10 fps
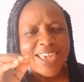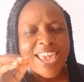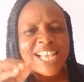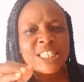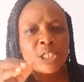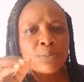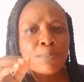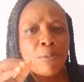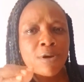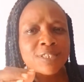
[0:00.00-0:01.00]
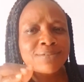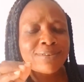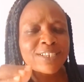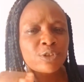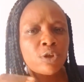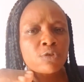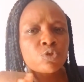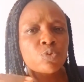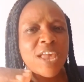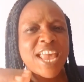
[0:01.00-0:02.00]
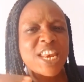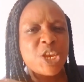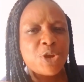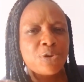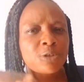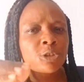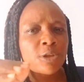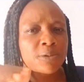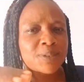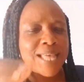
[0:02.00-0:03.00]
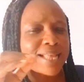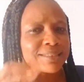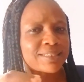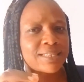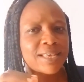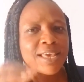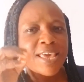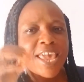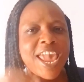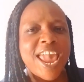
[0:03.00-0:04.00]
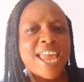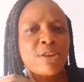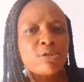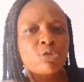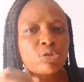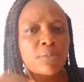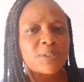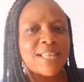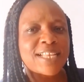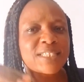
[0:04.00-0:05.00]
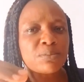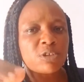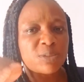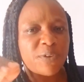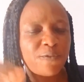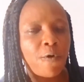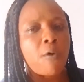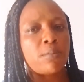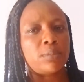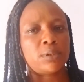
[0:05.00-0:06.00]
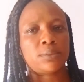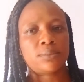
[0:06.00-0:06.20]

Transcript: It must result to a new substance. A new substance must be formed.